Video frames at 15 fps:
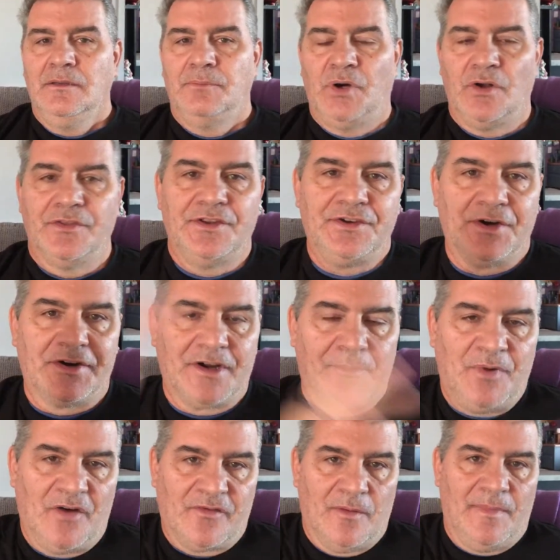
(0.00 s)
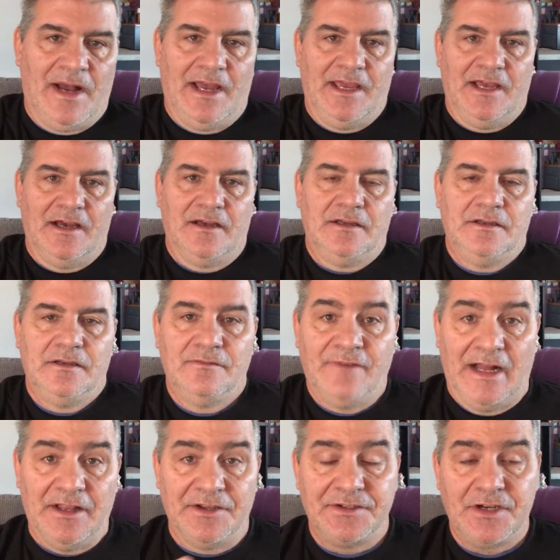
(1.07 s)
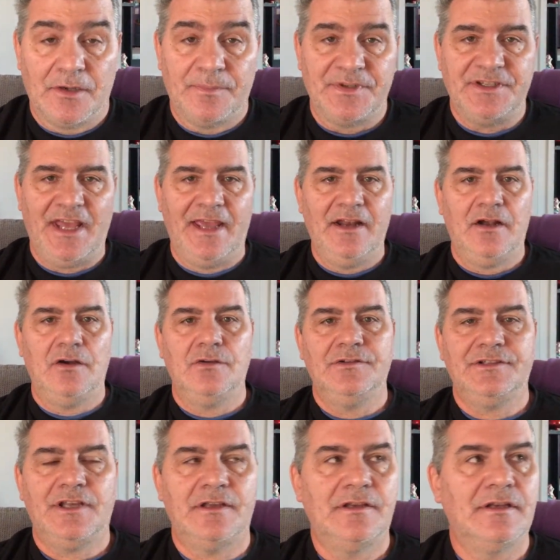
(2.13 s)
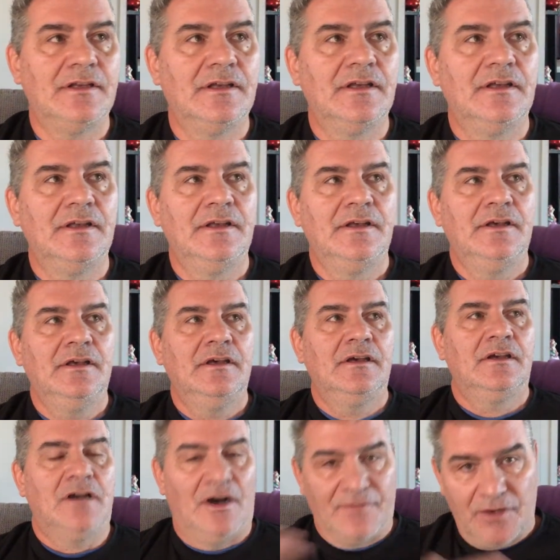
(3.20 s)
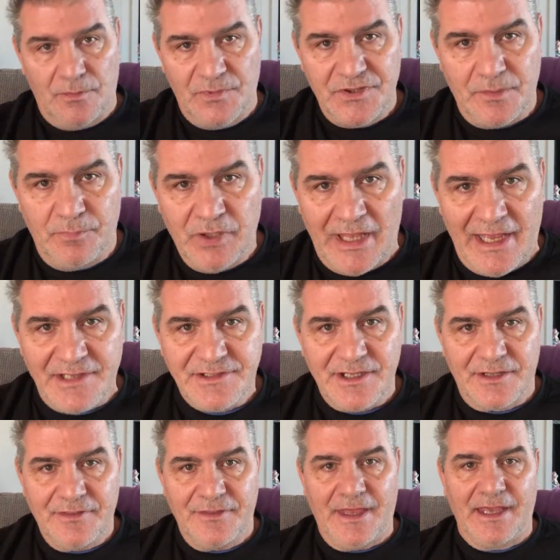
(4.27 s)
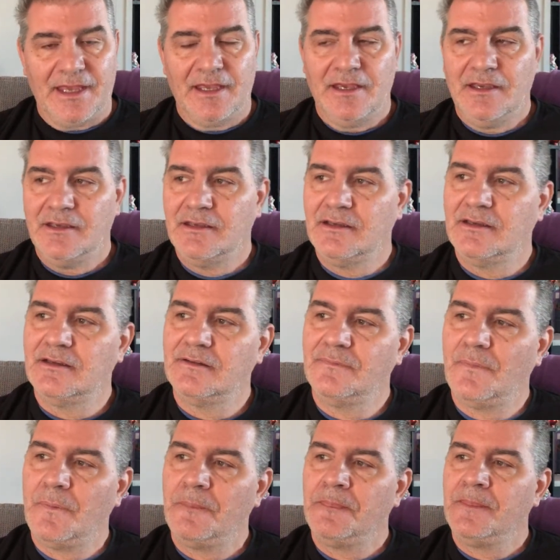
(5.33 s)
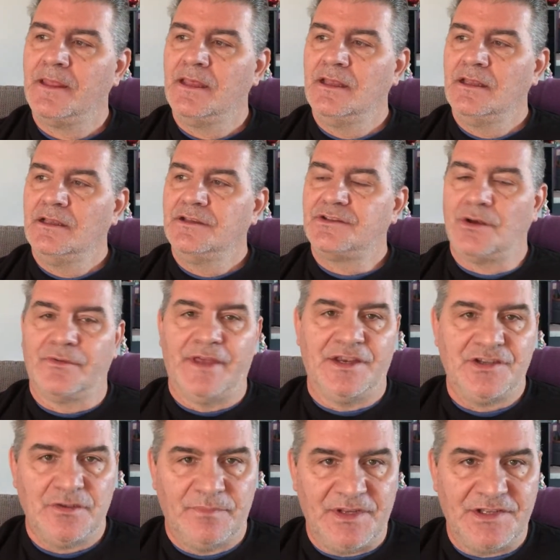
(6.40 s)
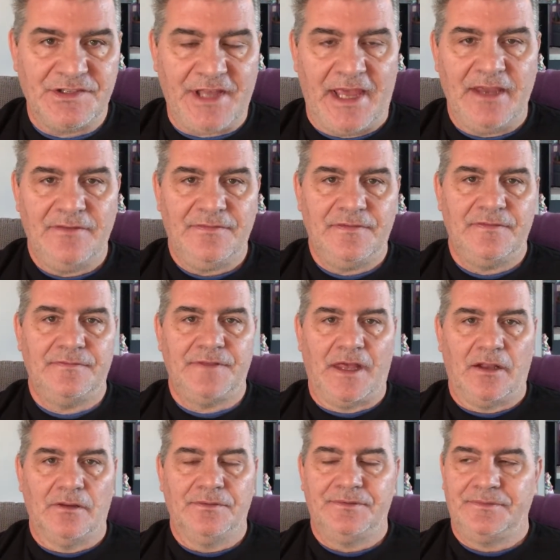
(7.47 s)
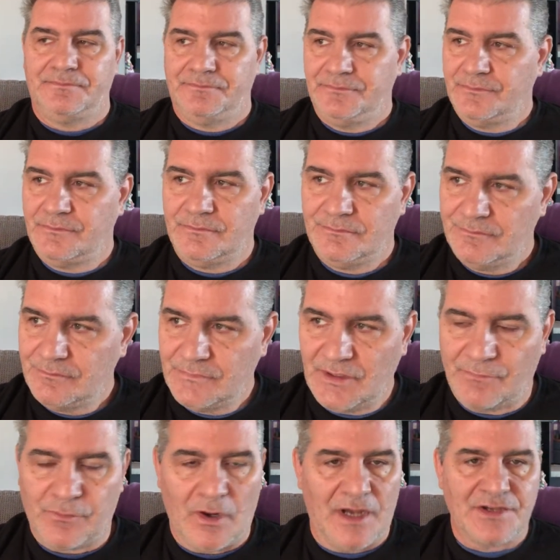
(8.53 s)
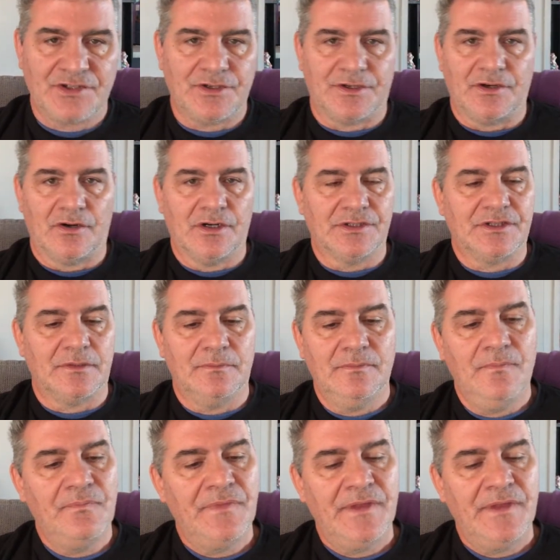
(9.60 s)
pulled the dirt up over my volunteer potatoes, covered them with the plastic thing, so they should be safe. The frost shouldn't hurt them.